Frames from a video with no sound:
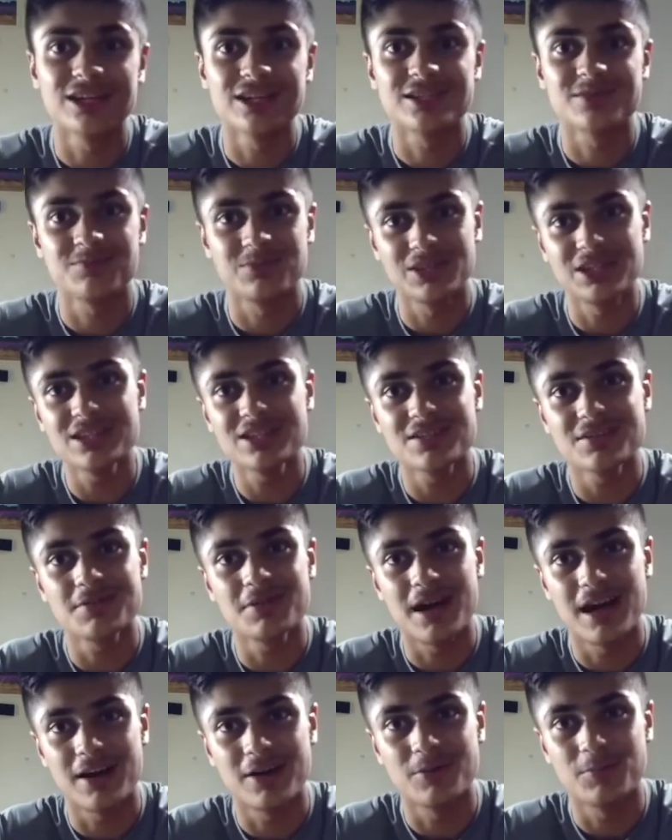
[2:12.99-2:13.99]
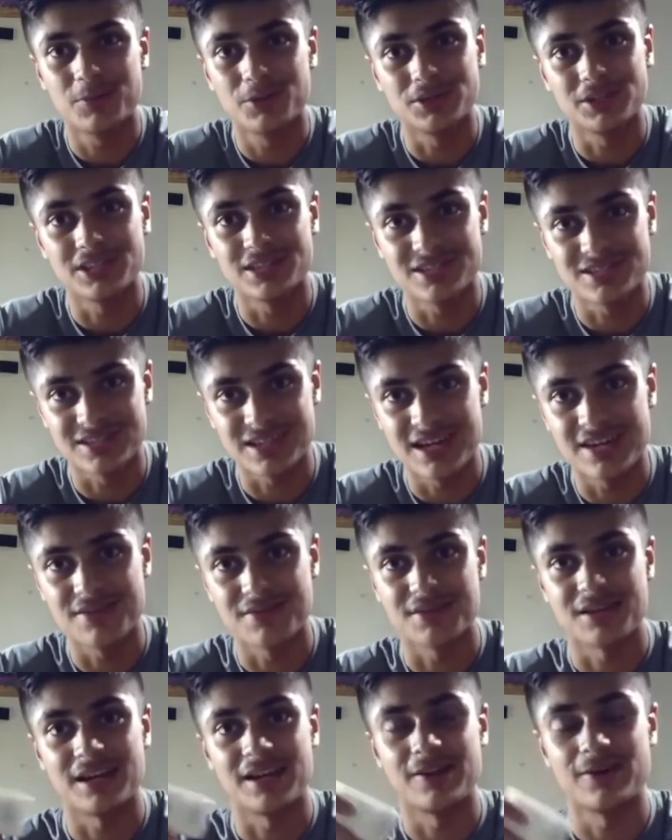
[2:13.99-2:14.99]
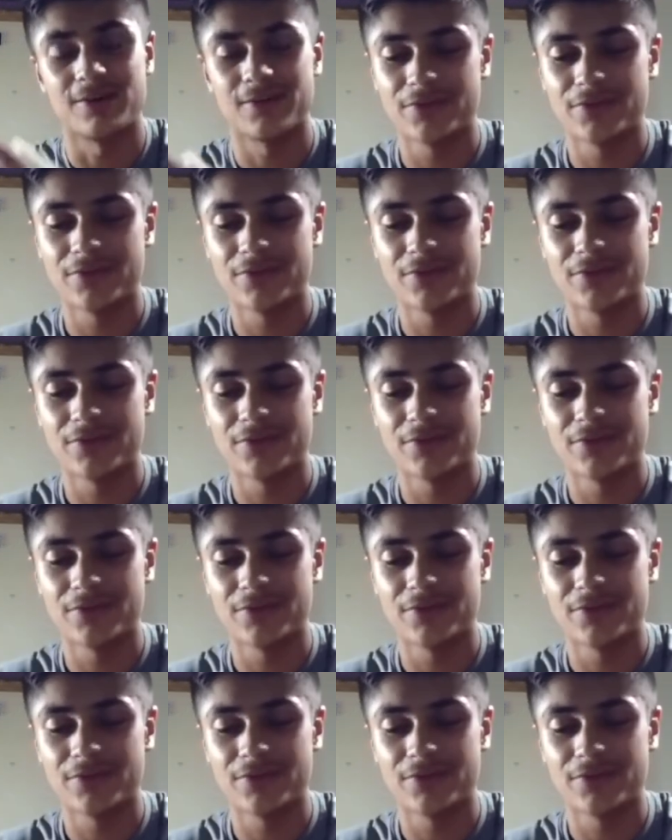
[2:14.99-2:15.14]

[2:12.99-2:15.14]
explain to you how to put these together now.